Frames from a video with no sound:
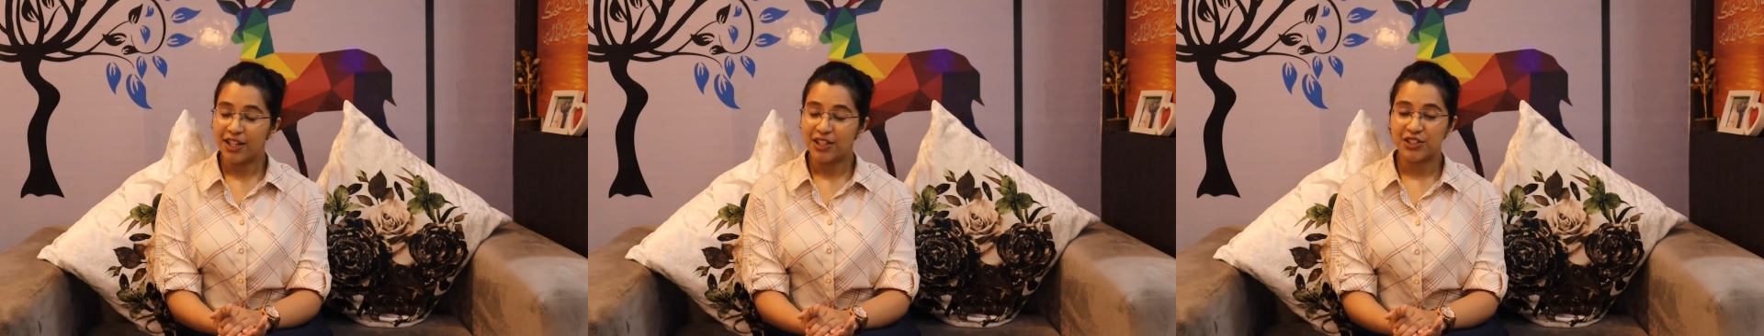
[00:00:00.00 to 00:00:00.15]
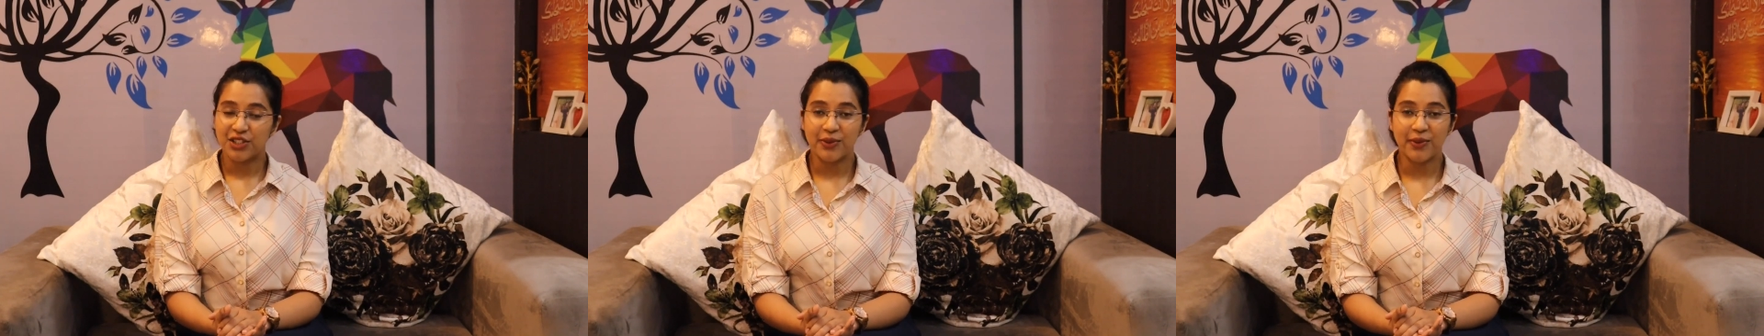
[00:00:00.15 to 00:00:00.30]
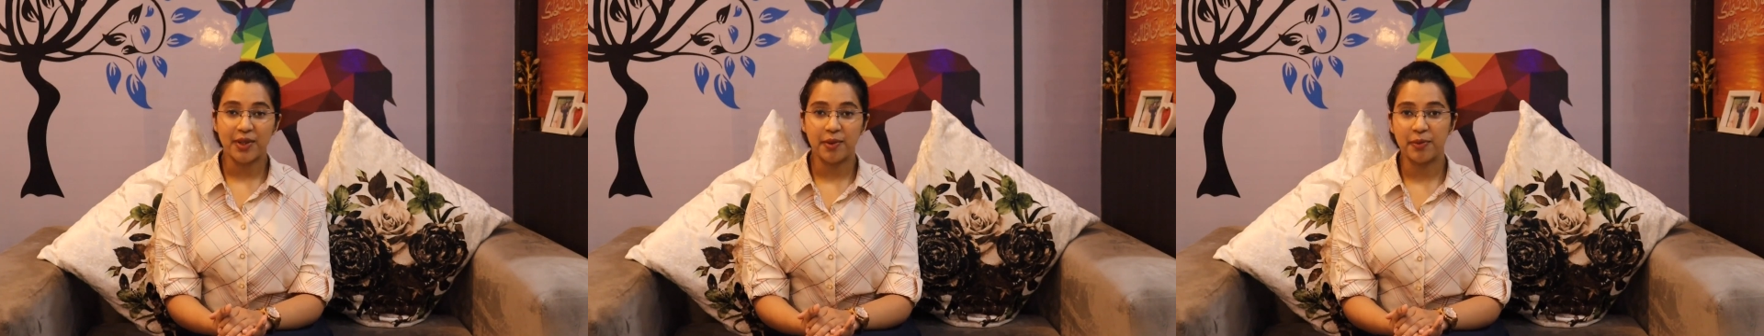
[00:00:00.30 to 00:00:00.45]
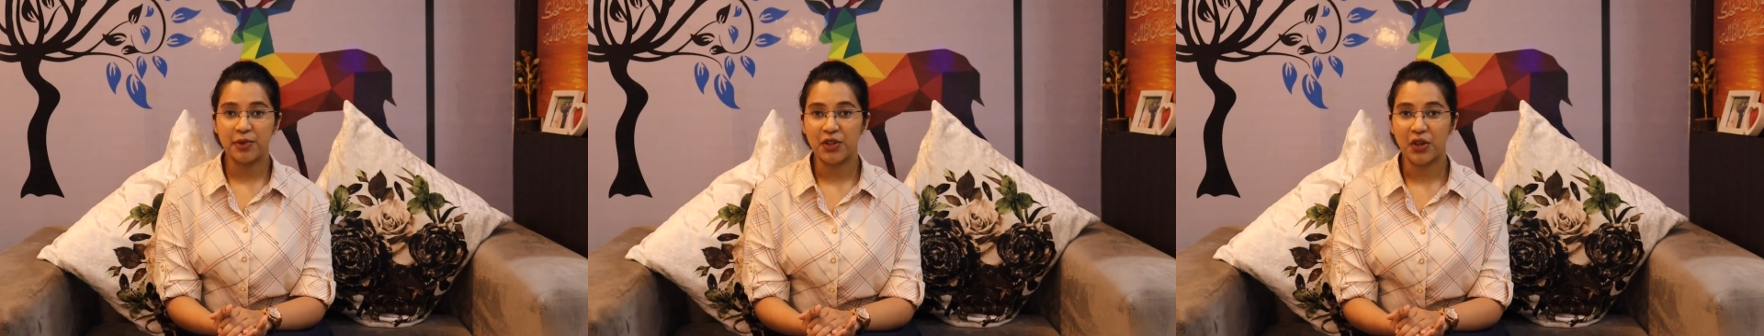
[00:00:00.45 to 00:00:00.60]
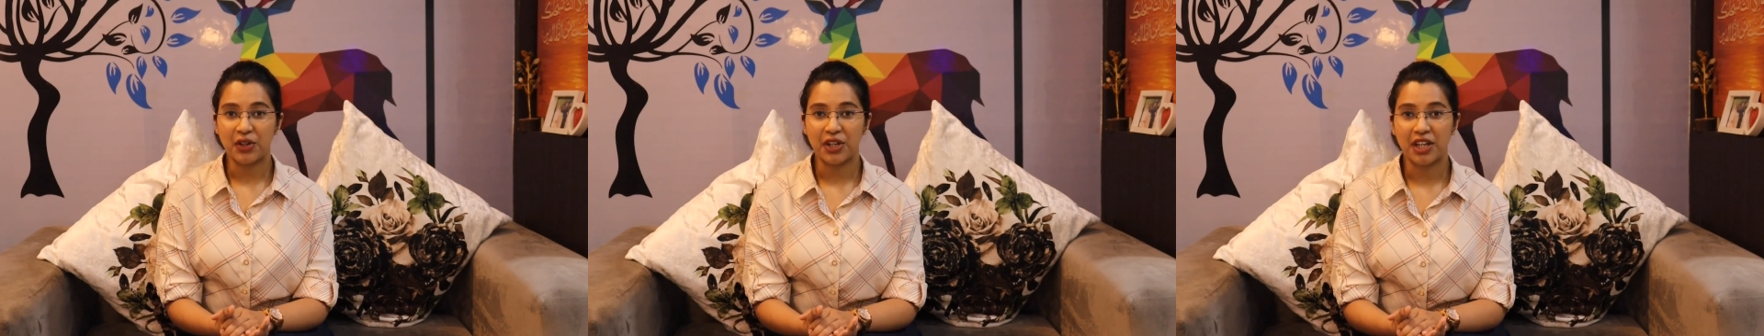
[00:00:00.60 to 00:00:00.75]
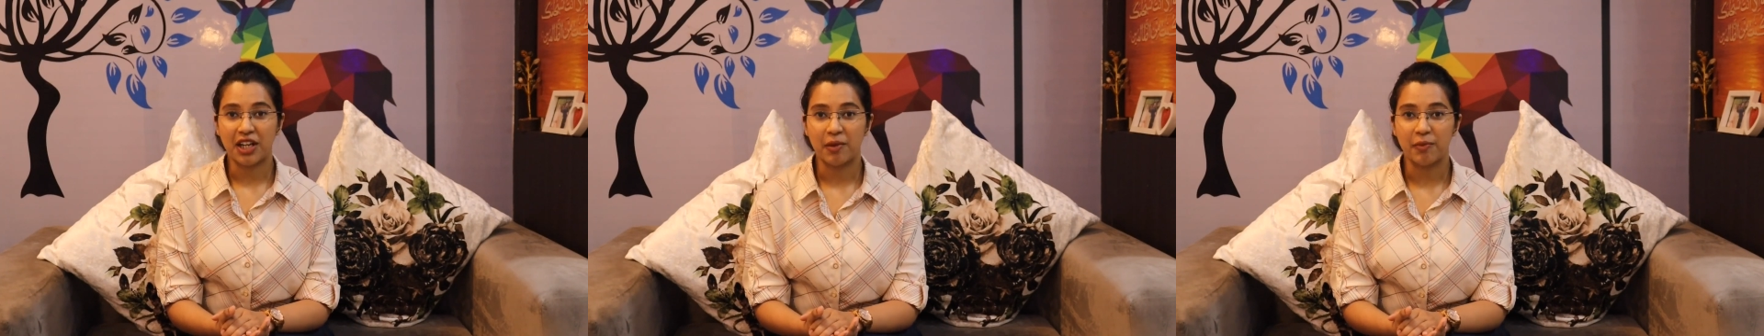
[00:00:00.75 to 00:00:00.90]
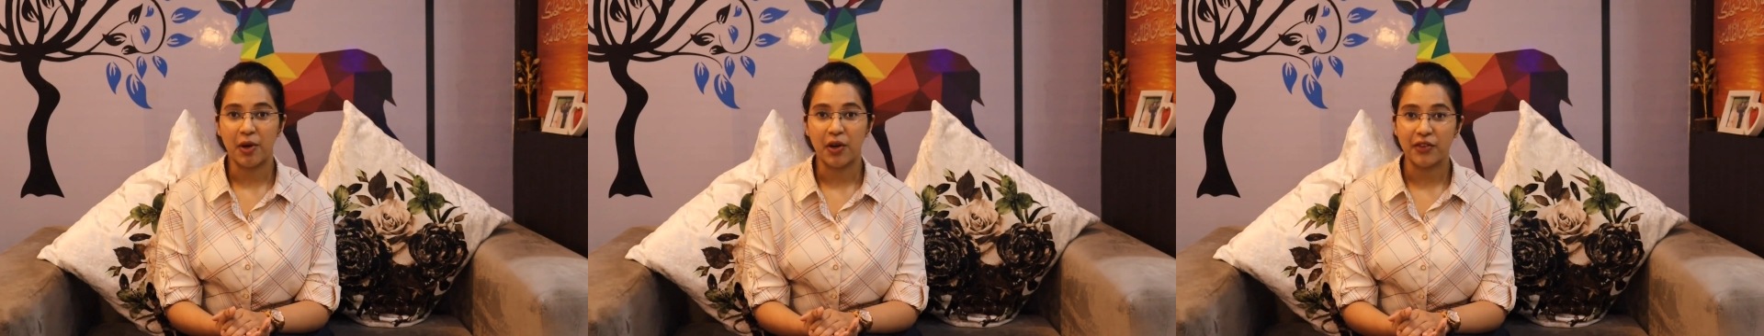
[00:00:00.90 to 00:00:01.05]
So we'll be
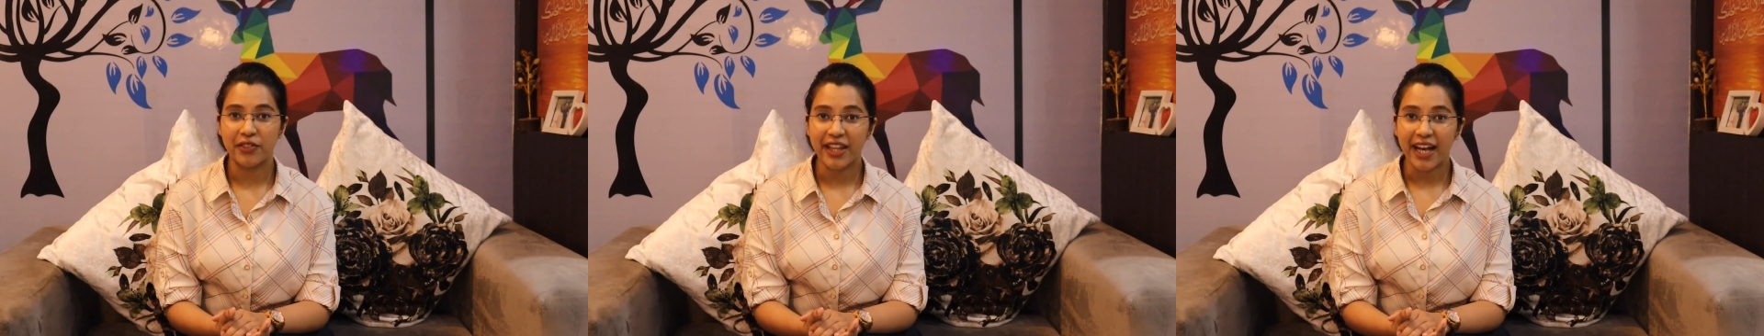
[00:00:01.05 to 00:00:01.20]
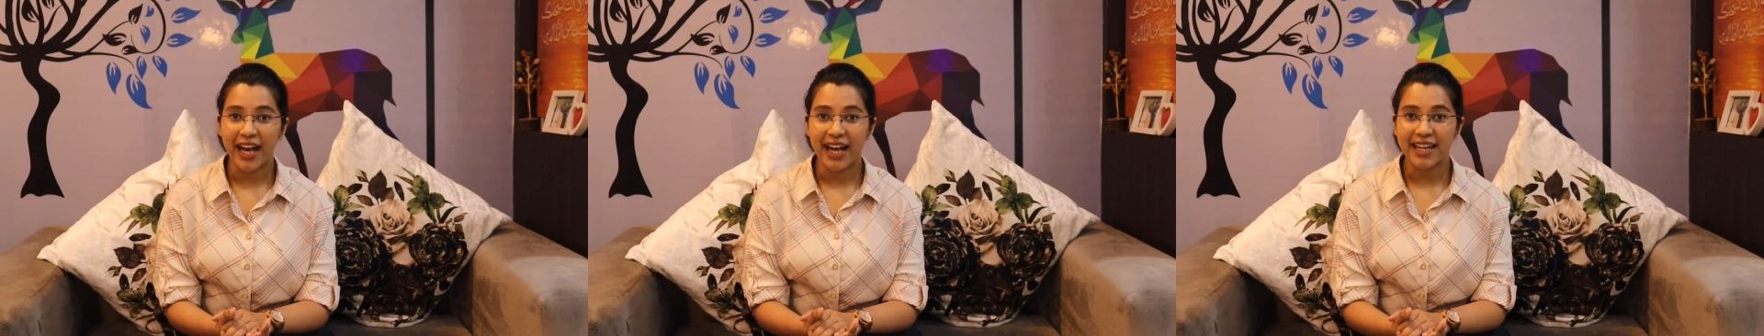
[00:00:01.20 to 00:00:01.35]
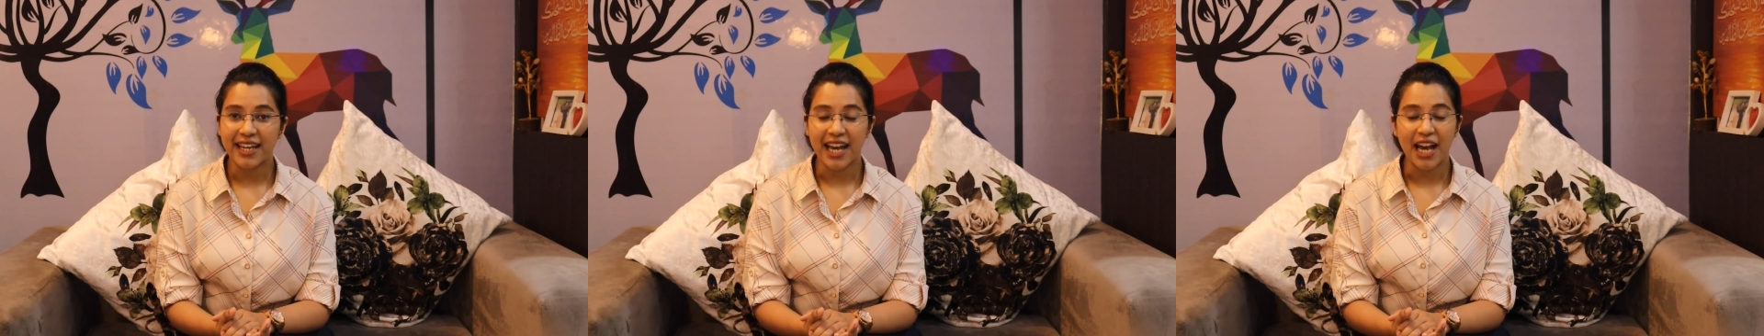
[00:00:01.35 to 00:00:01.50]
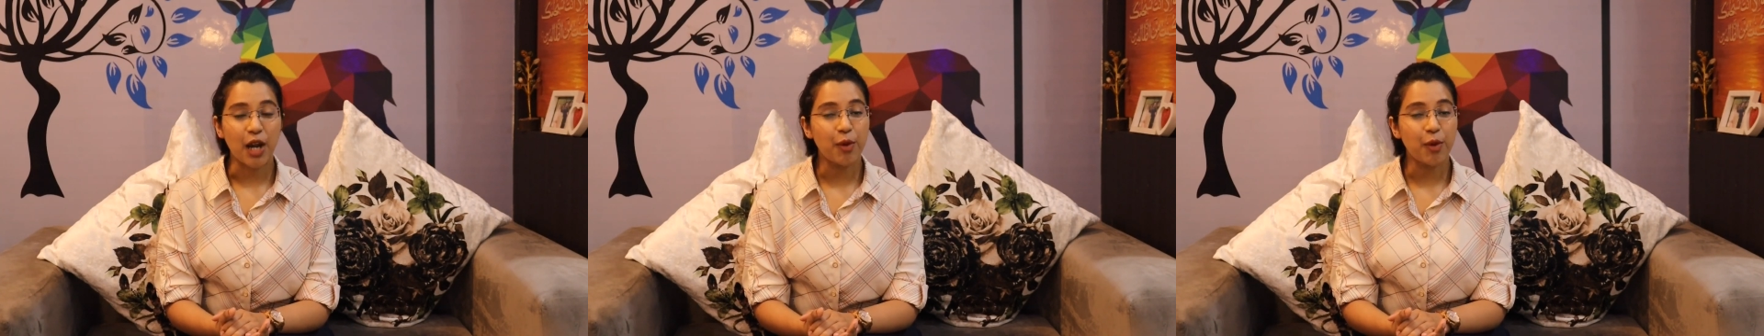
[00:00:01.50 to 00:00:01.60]
talking about that.